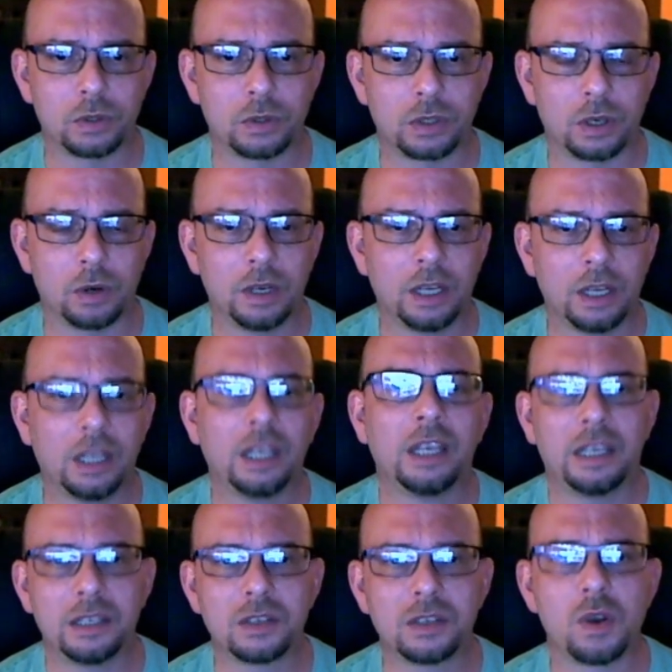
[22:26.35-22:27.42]
So
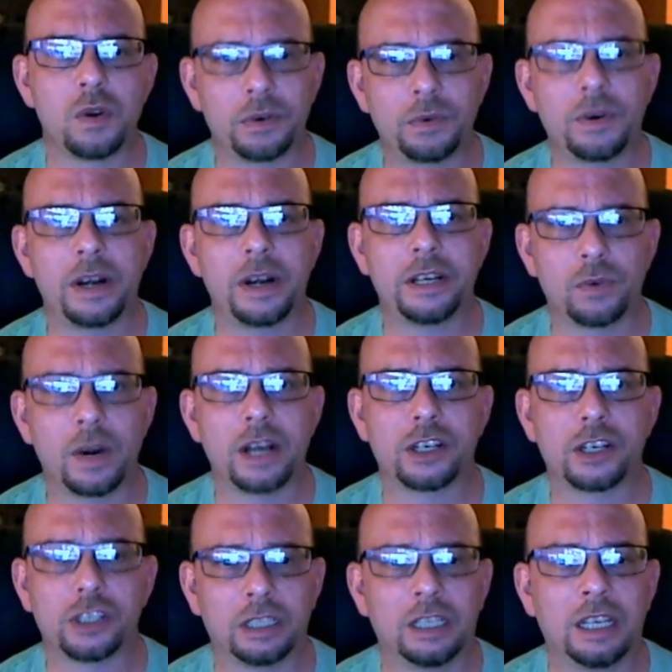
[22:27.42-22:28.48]
he's going in the right
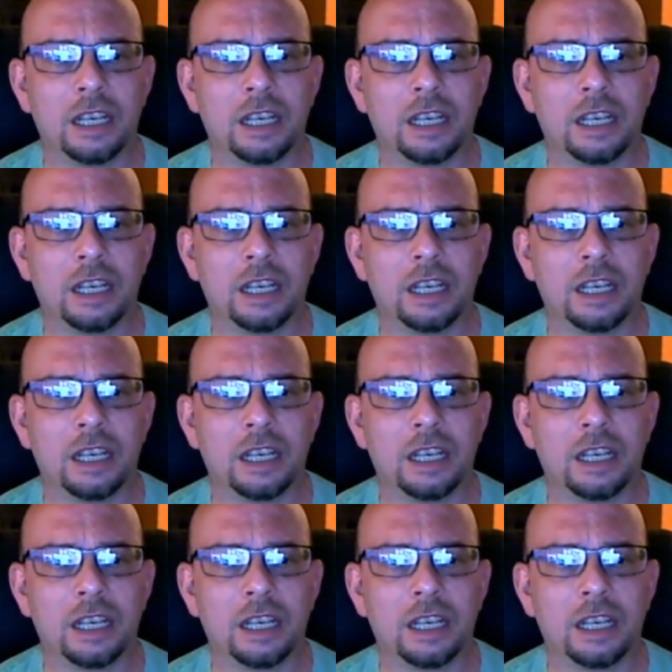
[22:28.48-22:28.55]
direction.